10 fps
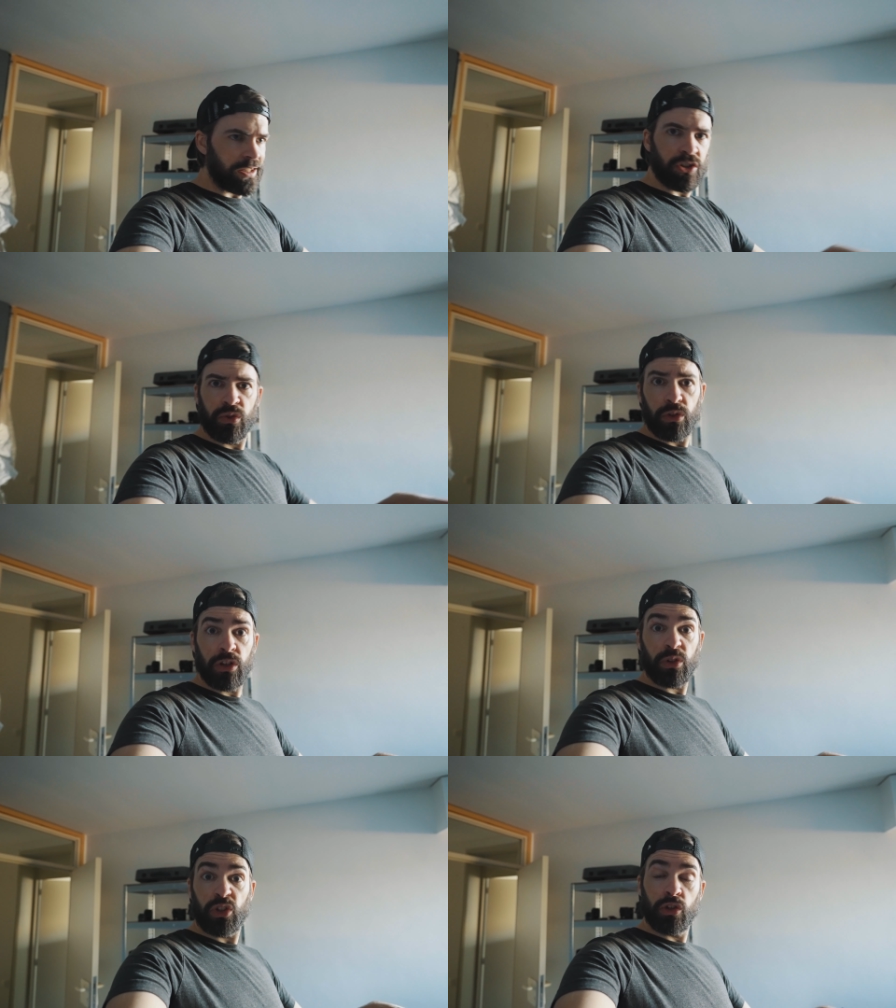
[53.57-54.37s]
the
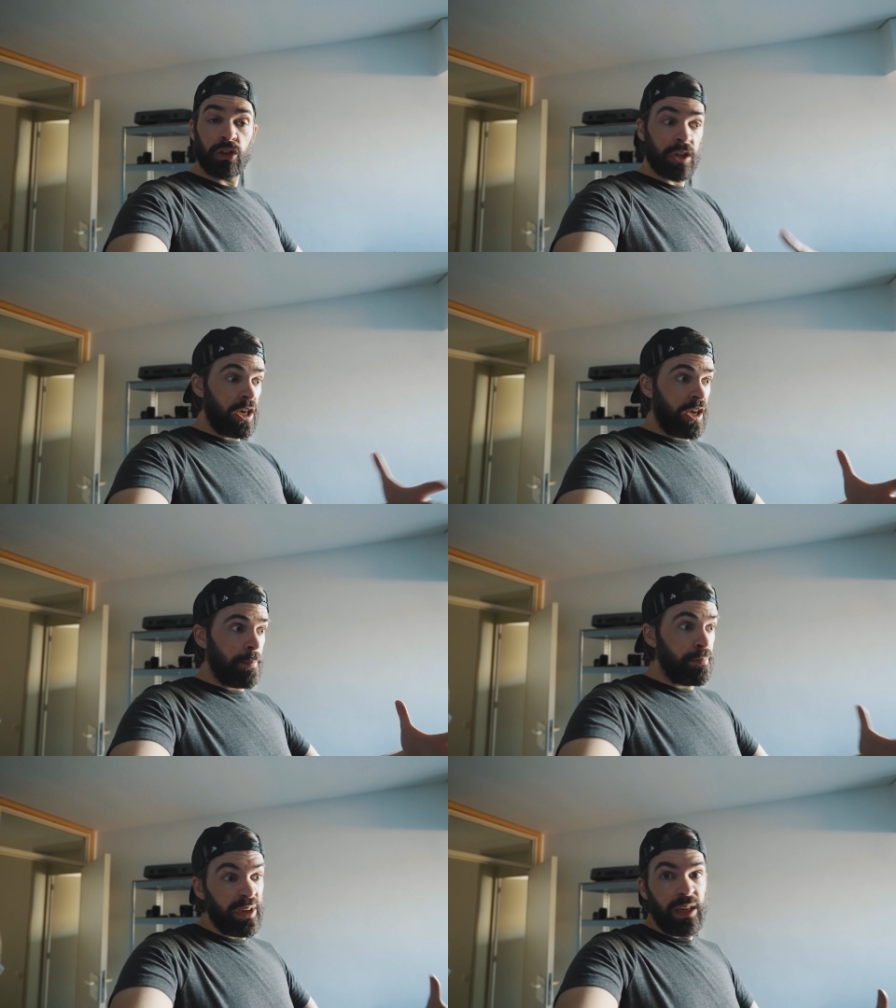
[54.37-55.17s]
studio
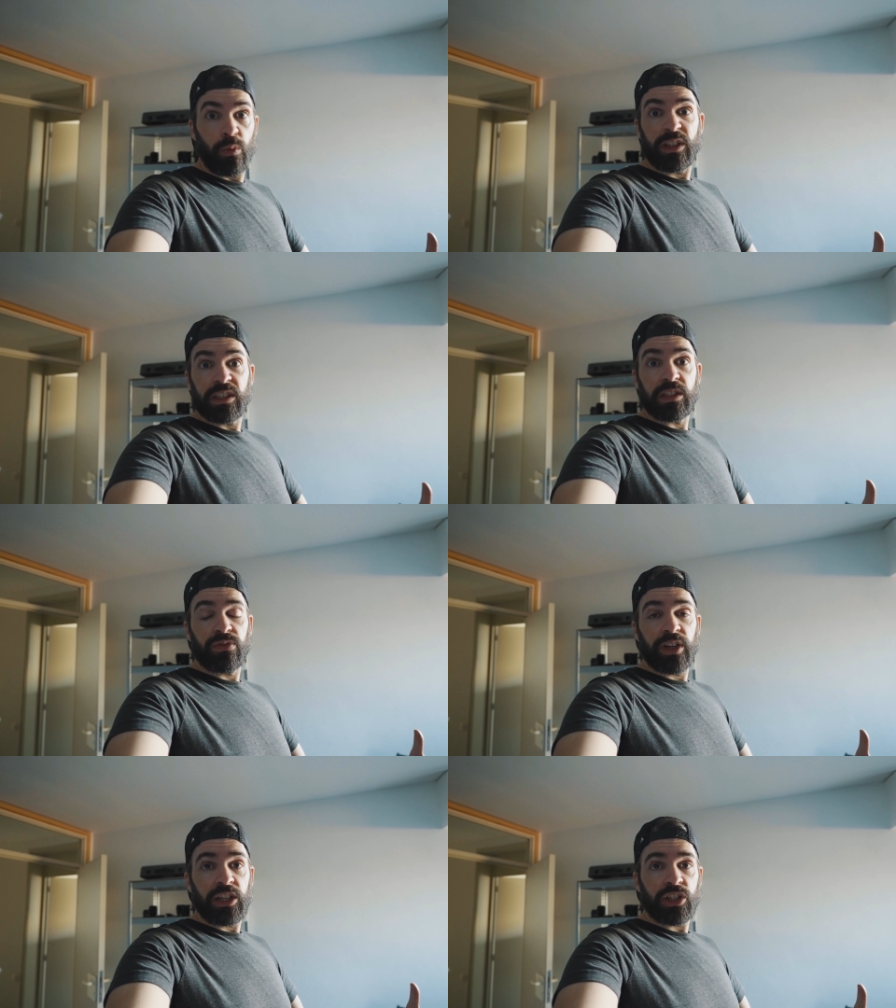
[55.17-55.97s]
should be once it's
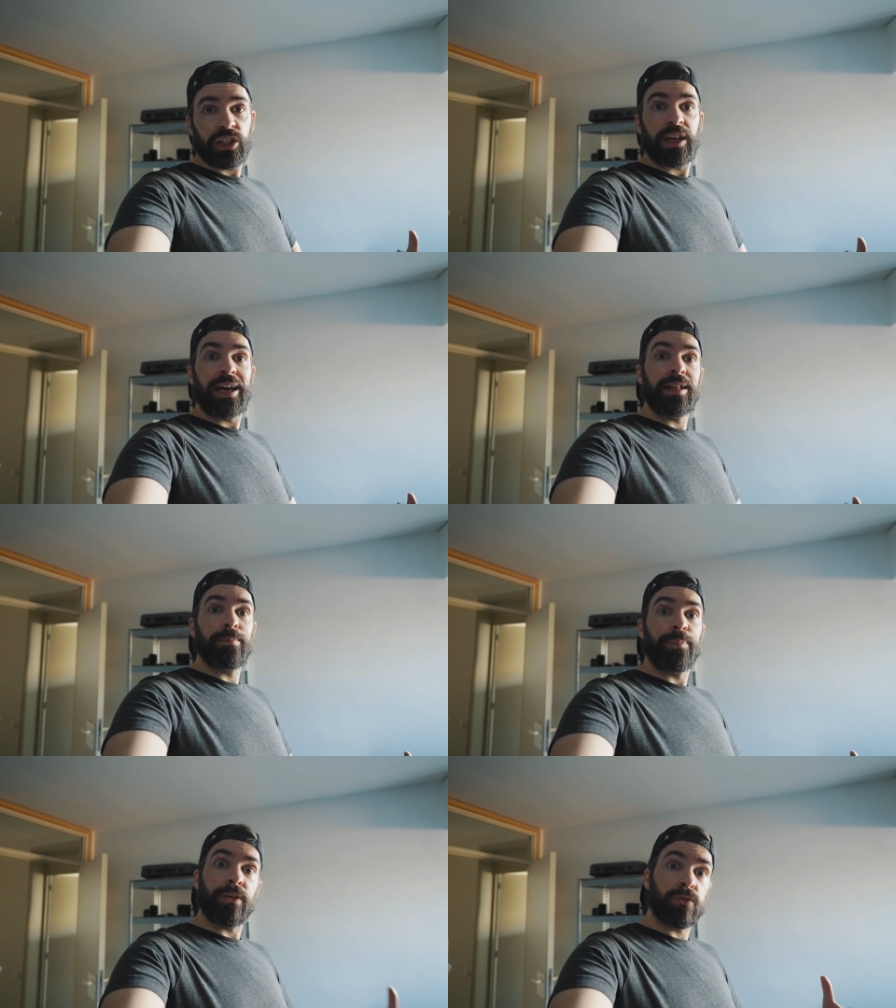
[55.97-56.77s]
finished,
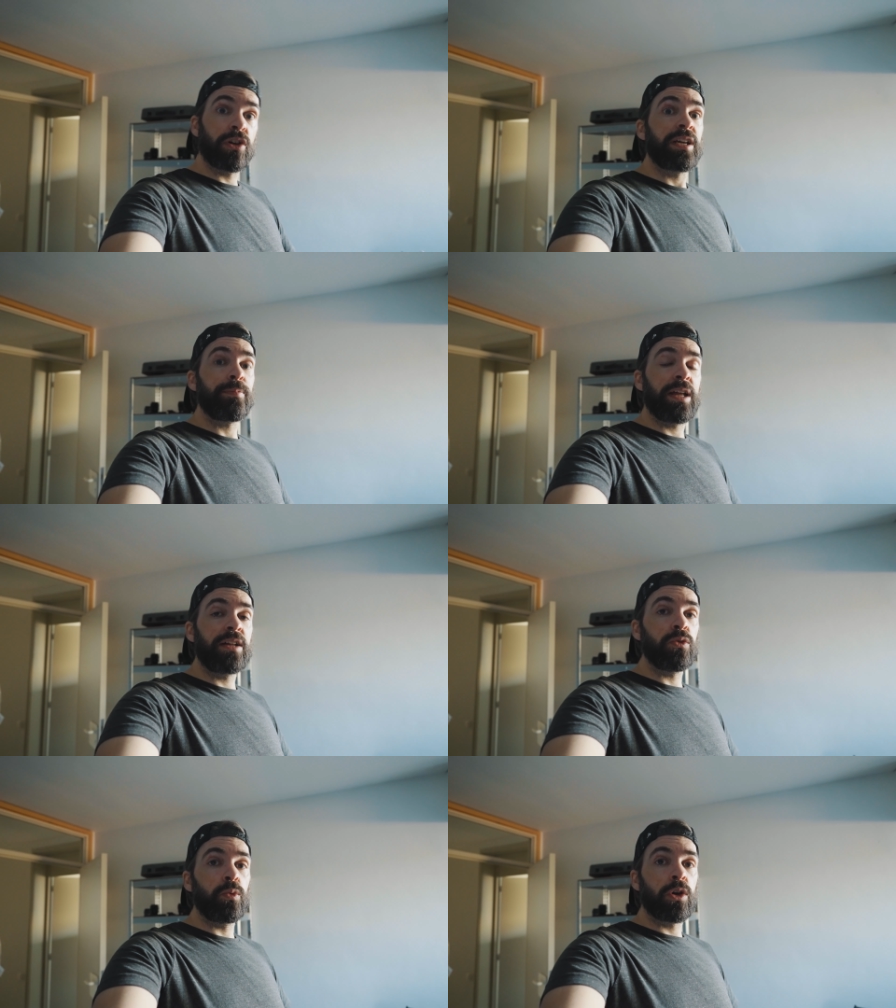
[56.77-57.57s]
and for that
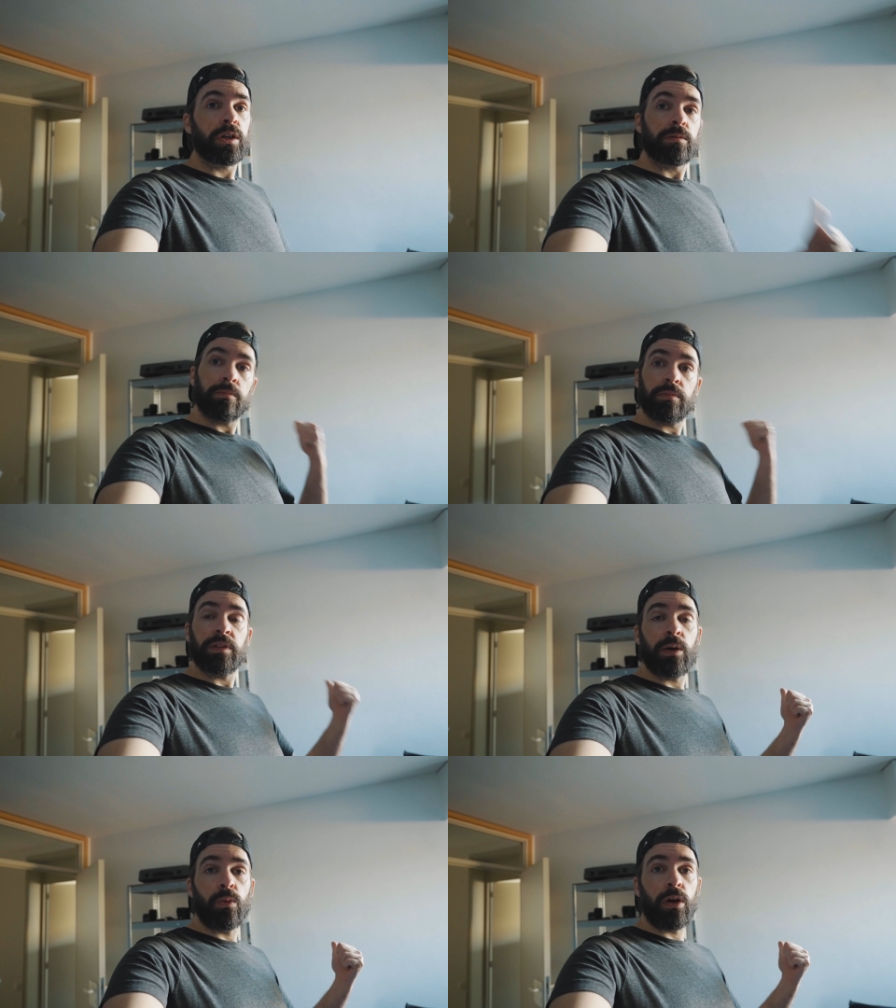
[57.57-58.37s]
plan to work,
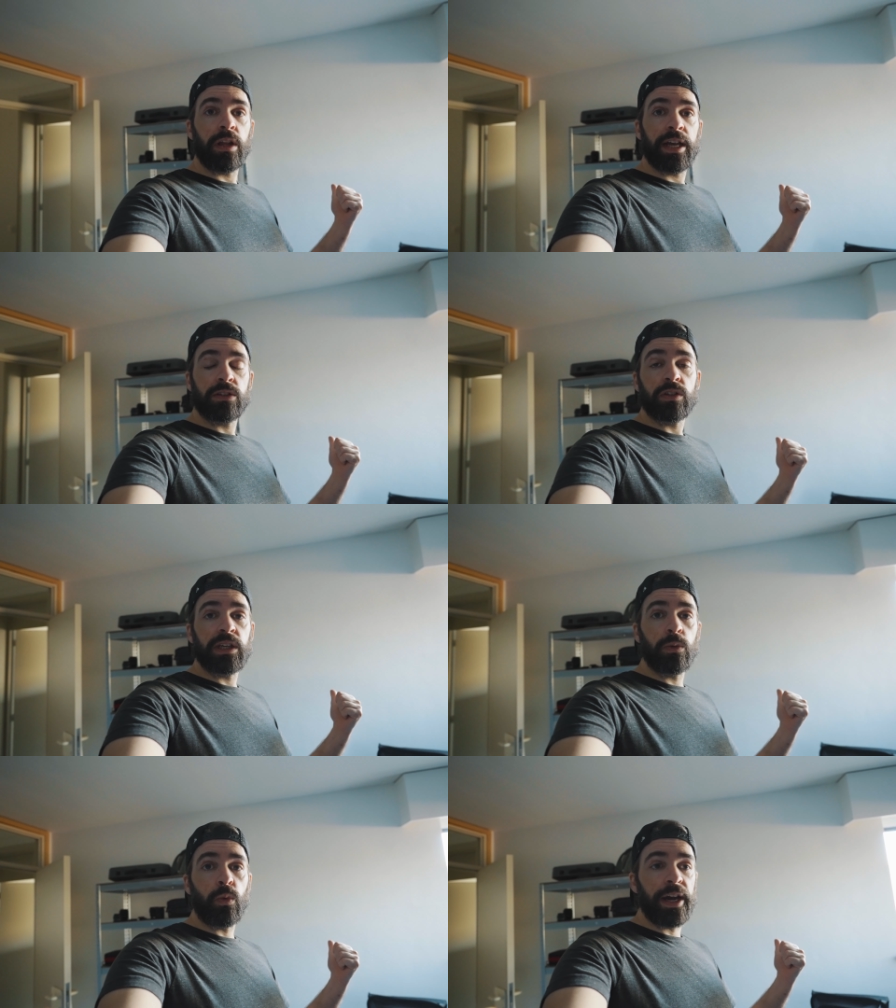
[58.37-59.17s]
that wall has to
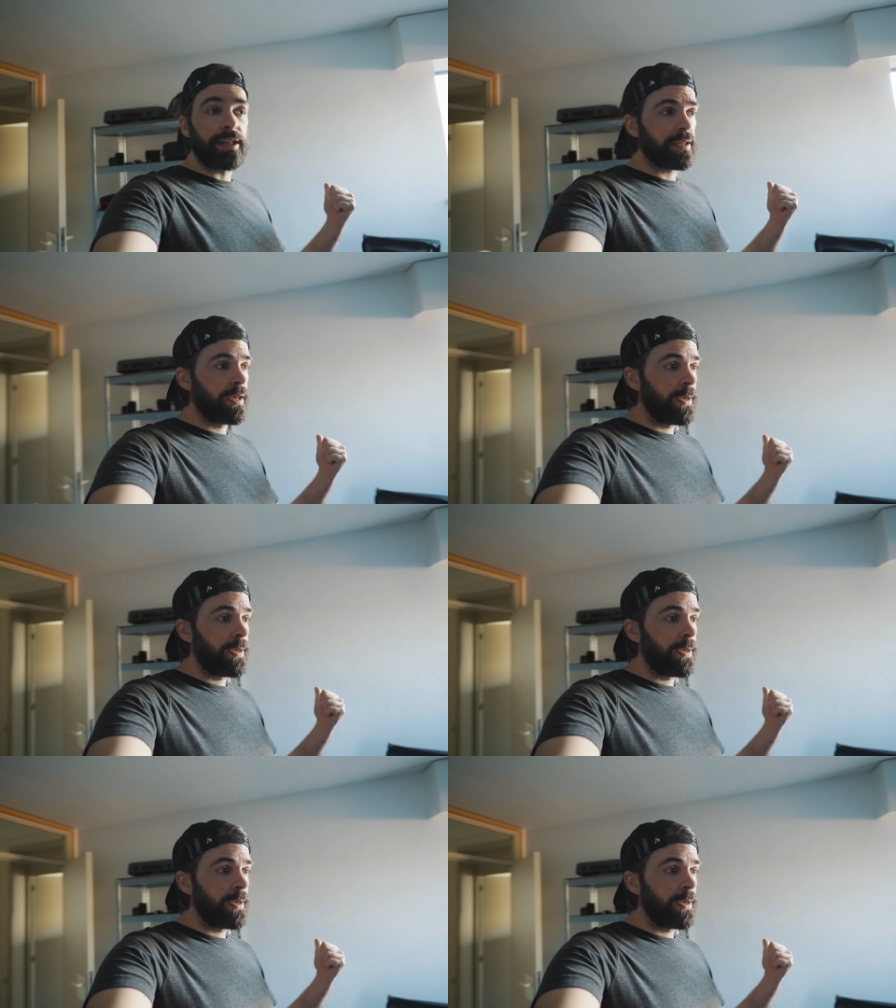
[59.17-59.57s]
stay white.